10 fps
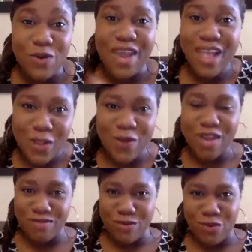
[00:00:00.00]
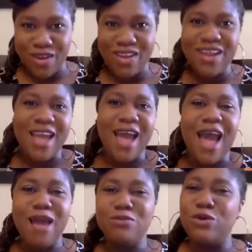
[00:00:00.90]
Hello everyone,
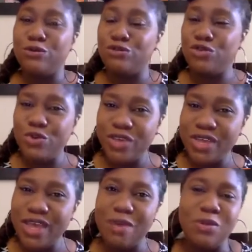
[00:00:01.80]
I'm Coach Toyin.